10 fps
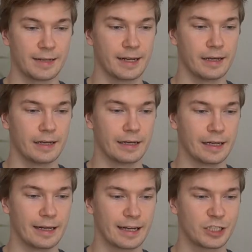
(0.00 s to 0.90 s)
the
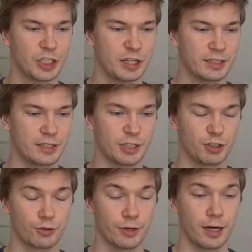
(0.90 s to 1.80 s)
Next.js
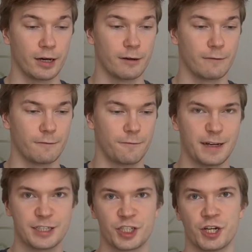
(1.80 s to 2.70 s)
is gonna
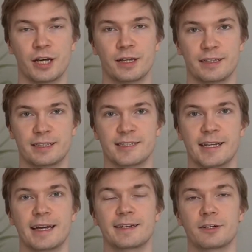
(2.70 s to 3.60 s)
fetch this
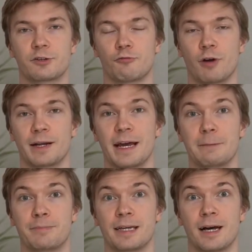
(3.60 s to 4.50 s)
data through an
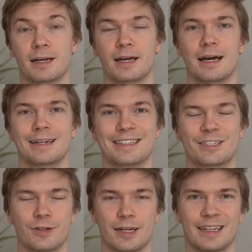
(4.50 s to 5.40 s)
API, and
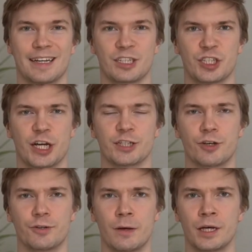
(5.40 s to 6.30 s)
it's gonna get a
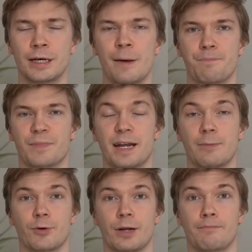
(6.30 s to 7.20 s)
JSON that
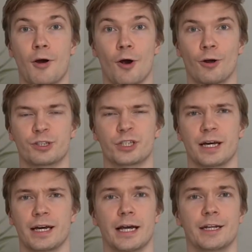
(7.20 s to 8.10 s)
I'm gonna parse
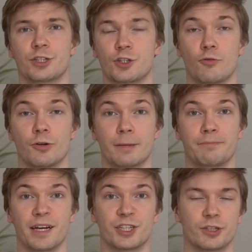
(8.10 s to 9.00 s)
and show on the
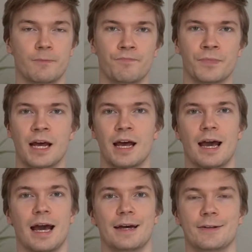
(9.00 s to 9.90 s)
page.
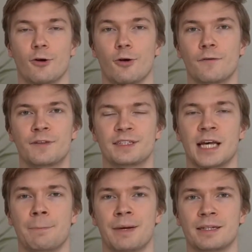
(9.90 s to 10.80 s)
And all of this
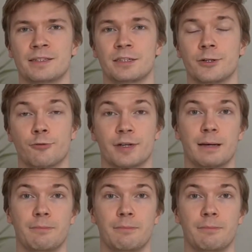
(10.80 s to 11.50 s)
happens during the